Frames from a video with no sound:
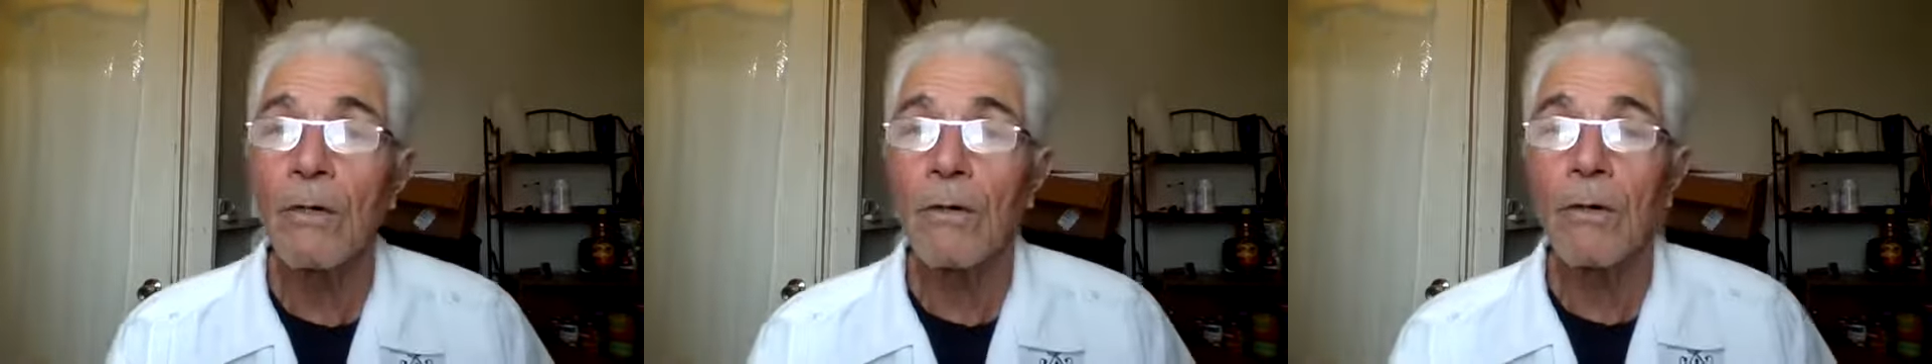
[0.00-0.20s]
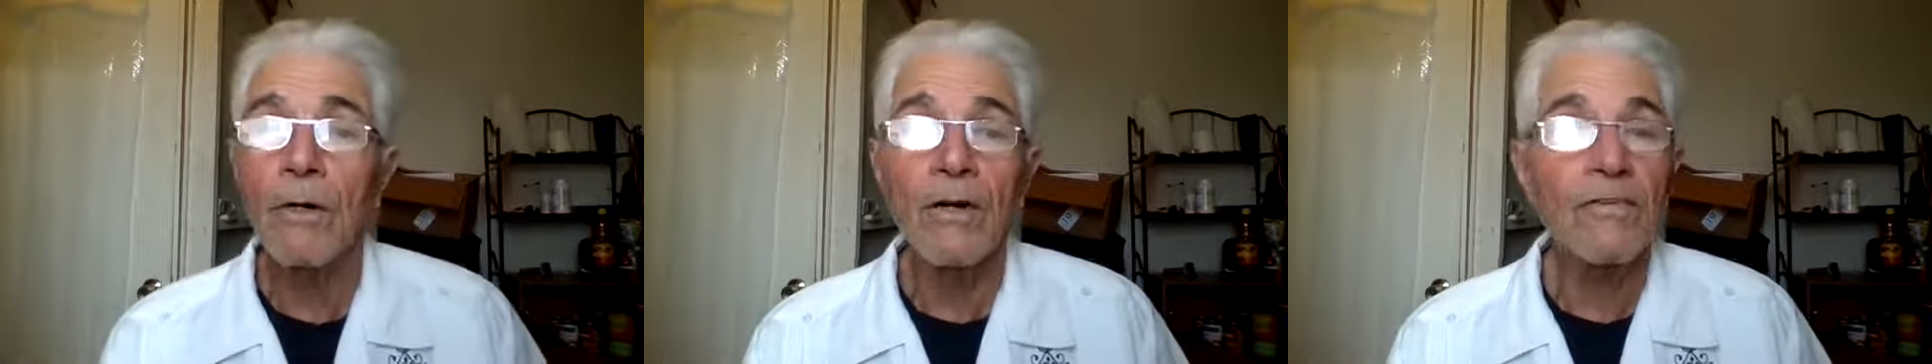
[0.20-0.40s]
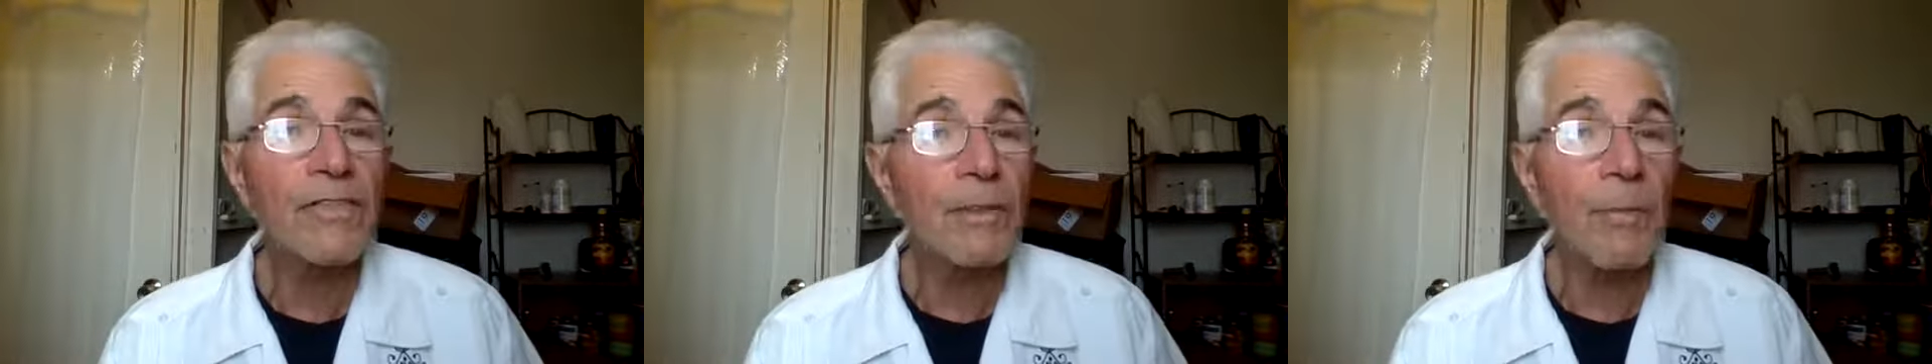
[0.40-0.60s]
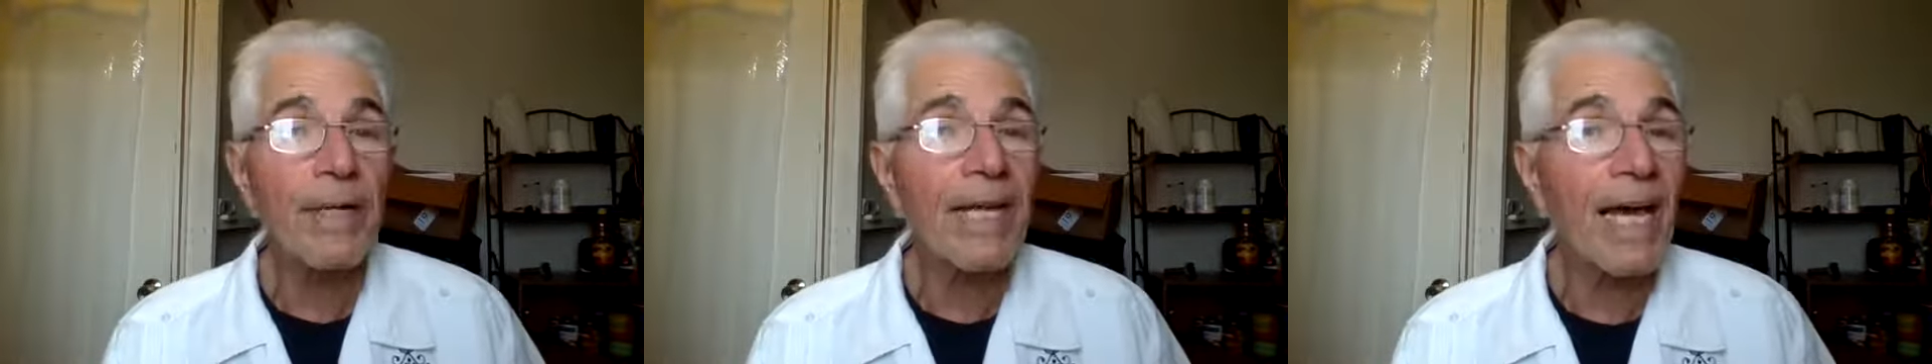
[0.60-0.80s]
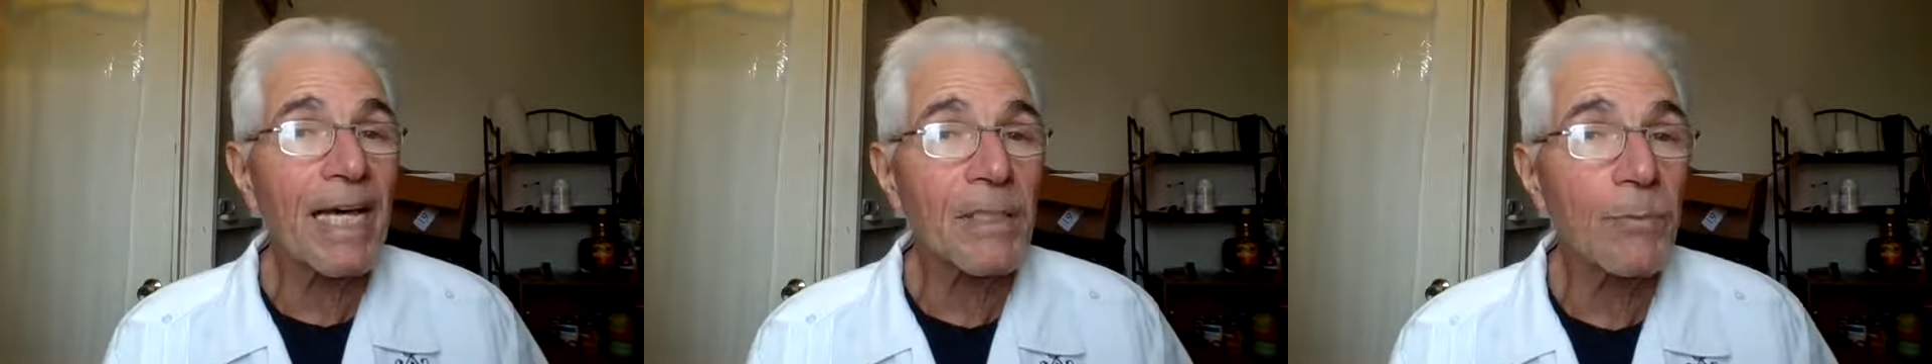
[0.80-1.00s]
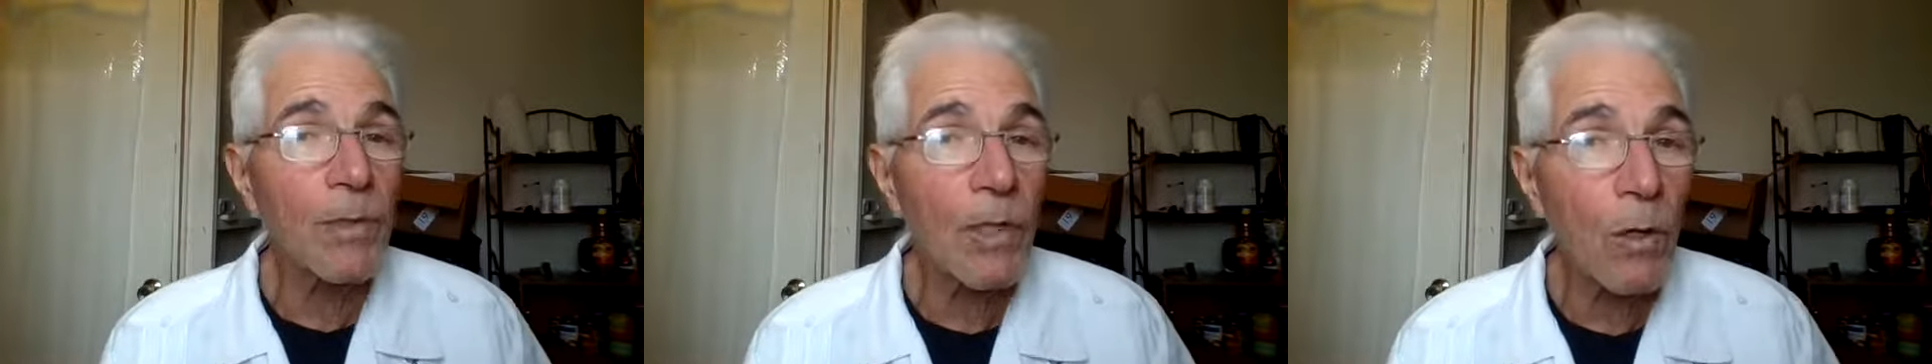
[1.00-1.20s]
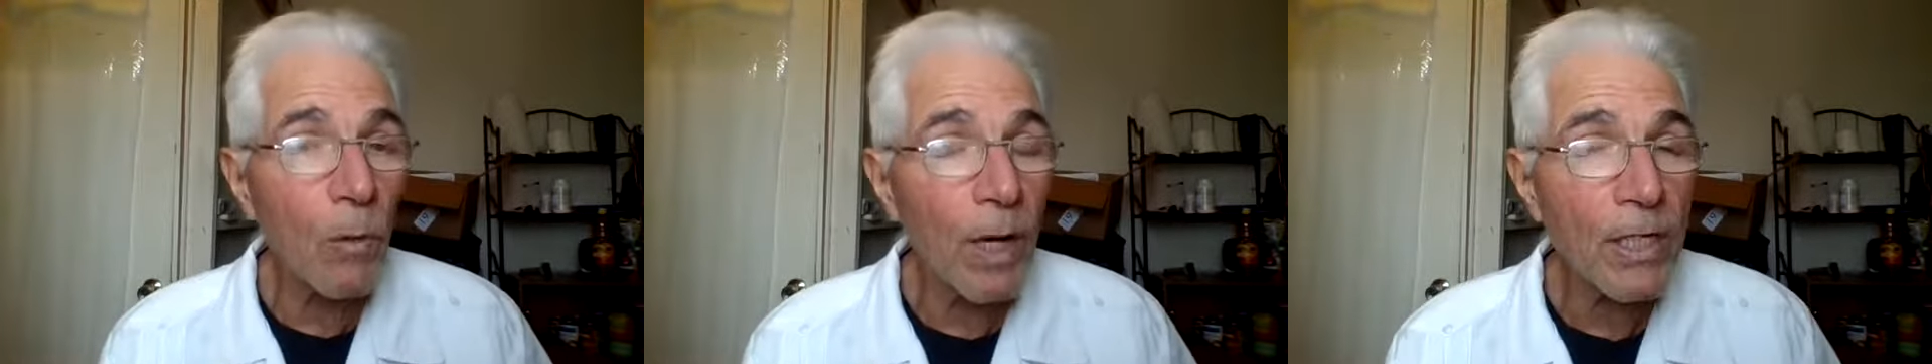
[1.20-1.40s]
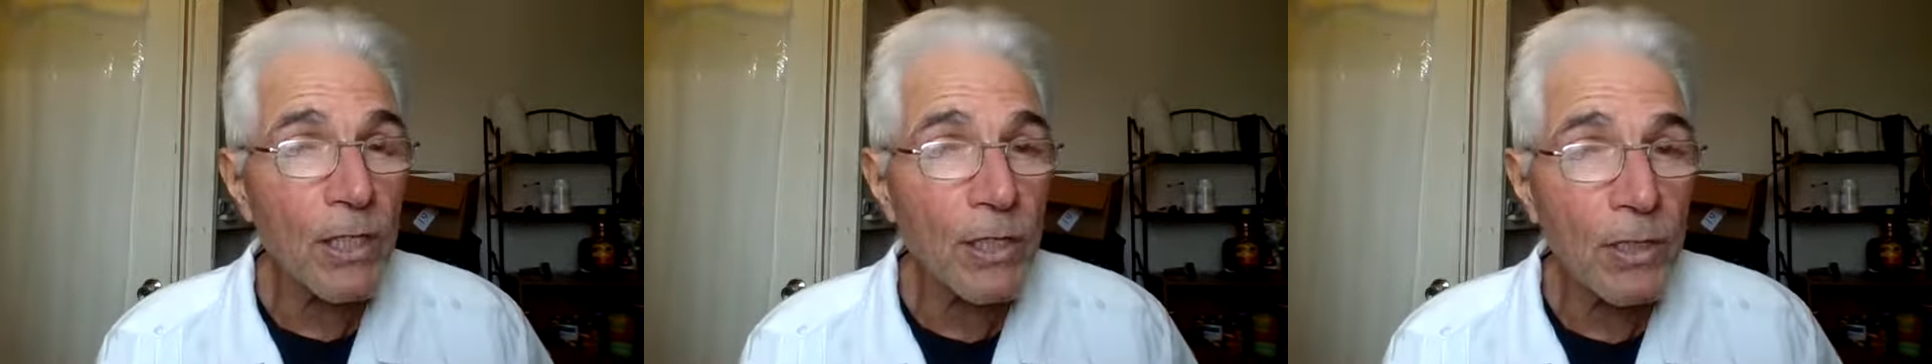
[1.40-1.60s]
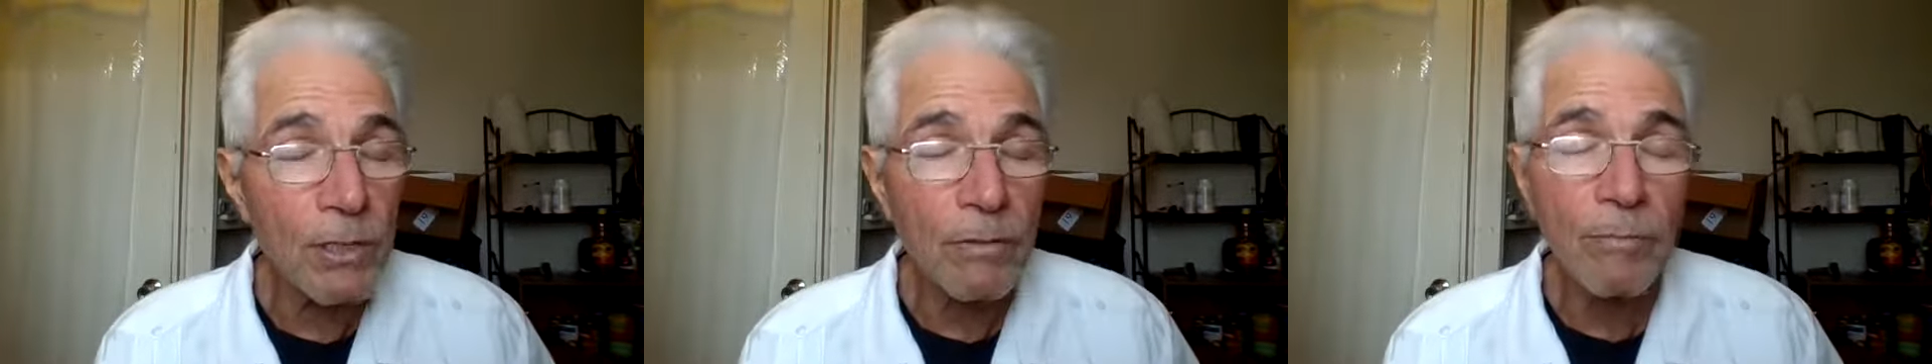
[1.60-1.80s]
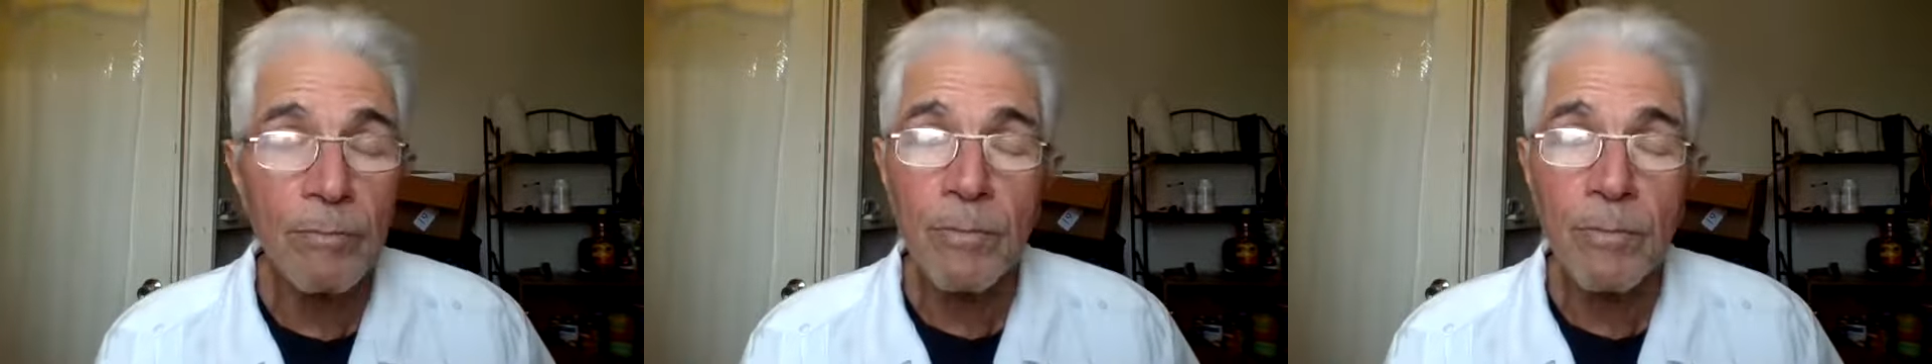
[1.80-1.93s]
or if somebody asks me a question.